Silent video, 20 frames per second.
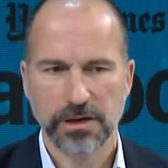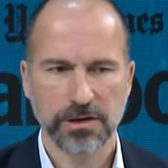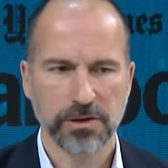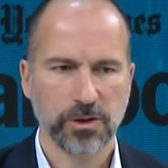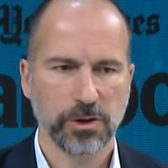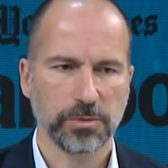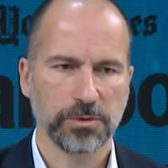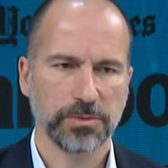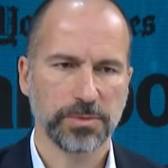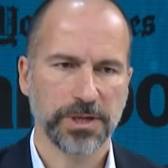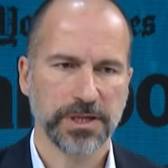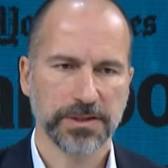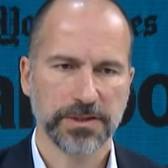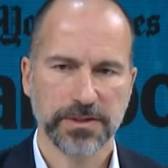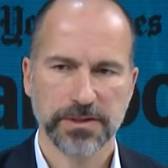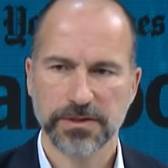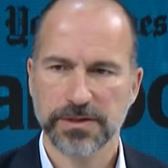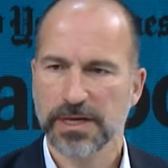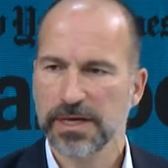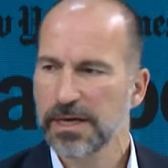a global
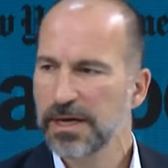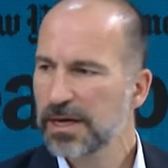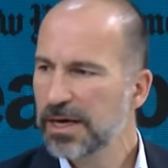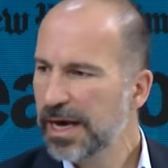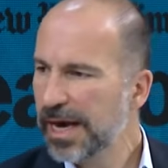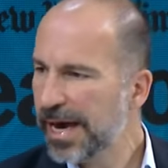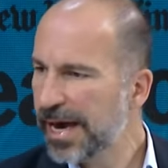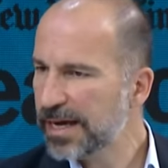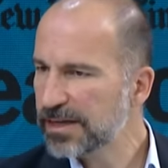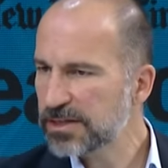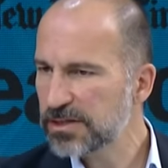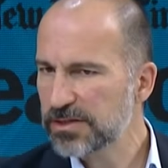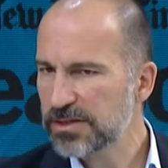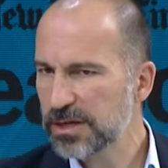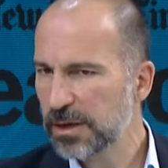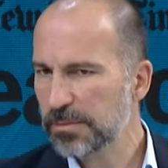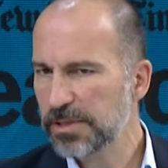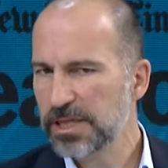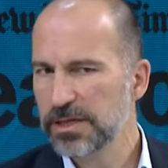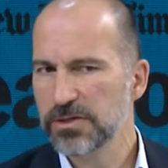basis. As to
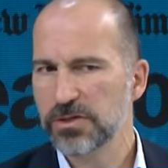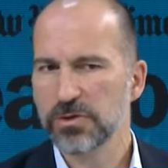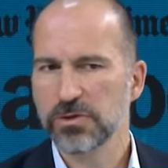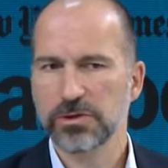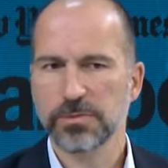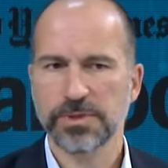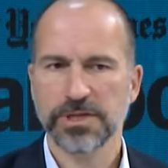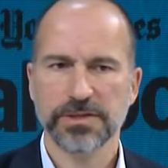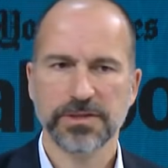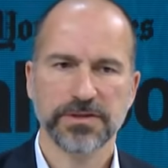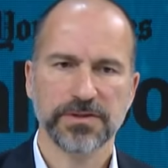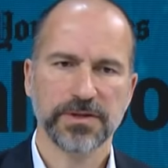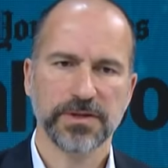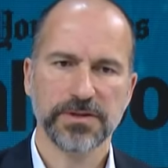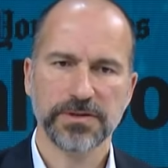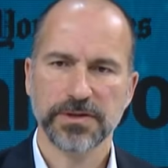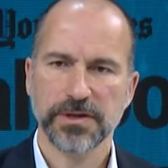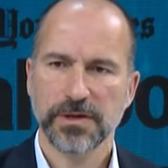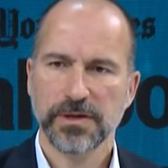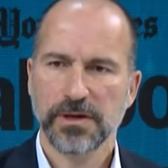some of these newer
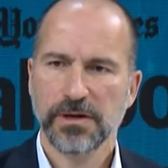businesses,